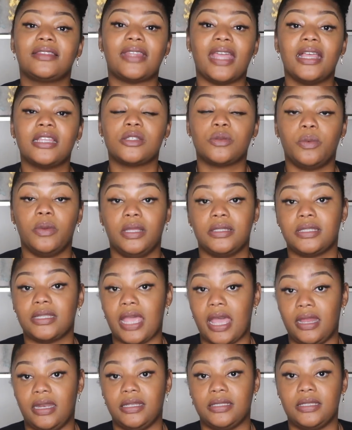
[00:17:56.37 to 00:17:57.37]
That's what's
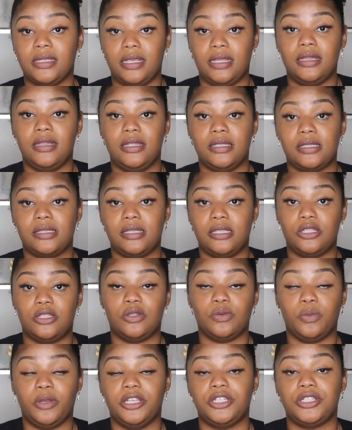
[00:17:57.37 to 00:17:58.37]
got us in this
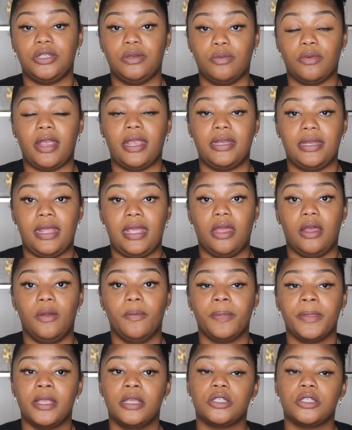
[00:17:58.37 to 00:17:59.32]
situation right now.